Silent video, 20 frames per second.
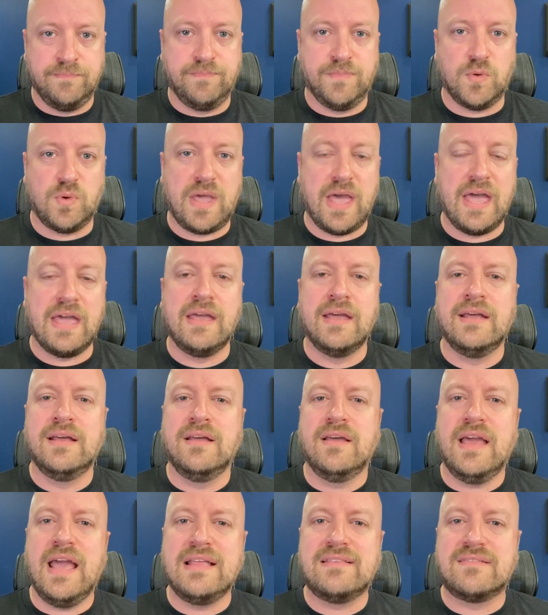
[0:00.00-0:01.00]
Okay?
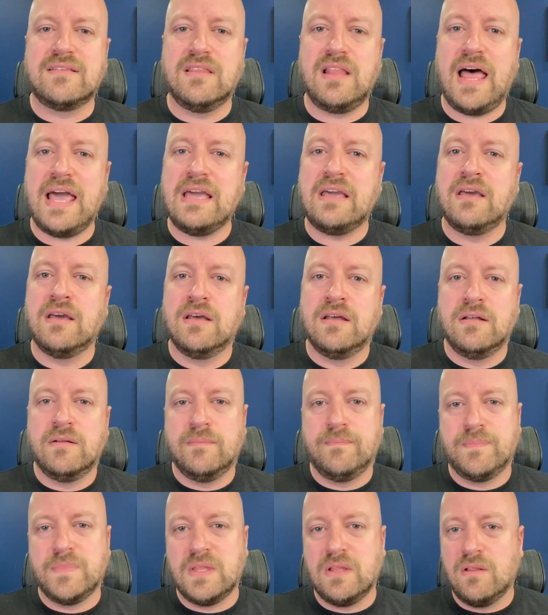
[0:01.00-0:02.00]
It's like
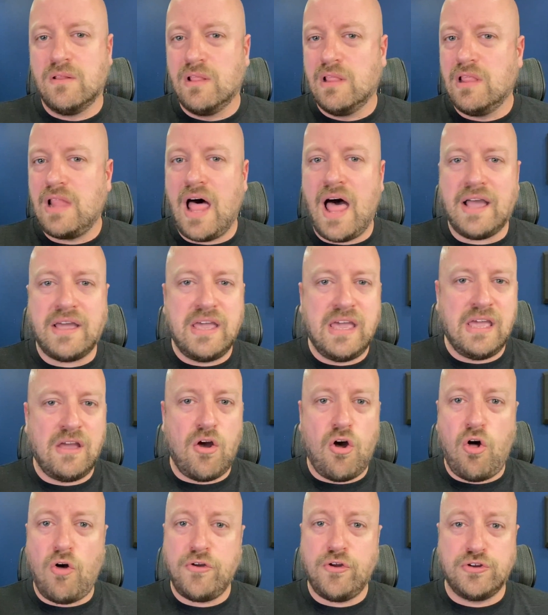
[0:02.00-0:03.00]
locking
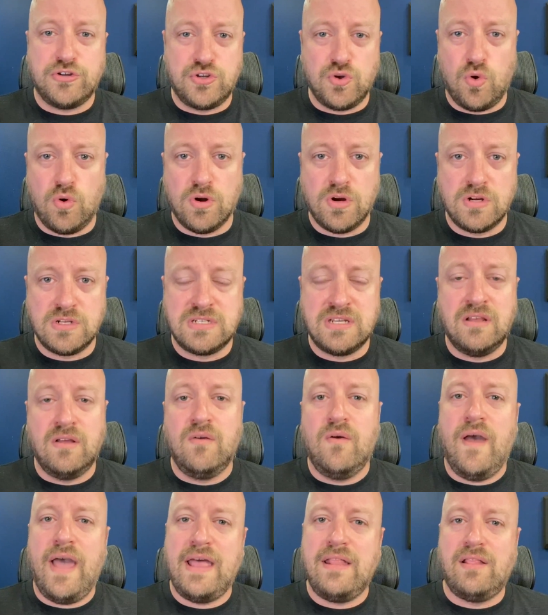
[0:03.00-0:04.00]
all your doors
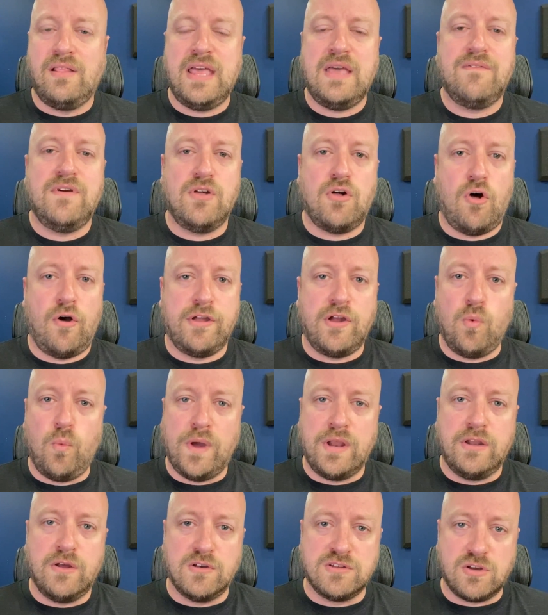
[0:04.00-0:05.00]
and leaving all your
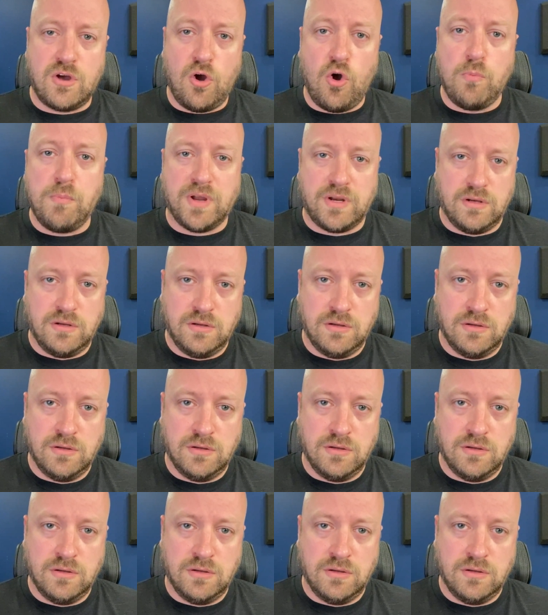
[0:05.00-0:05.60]
windows open.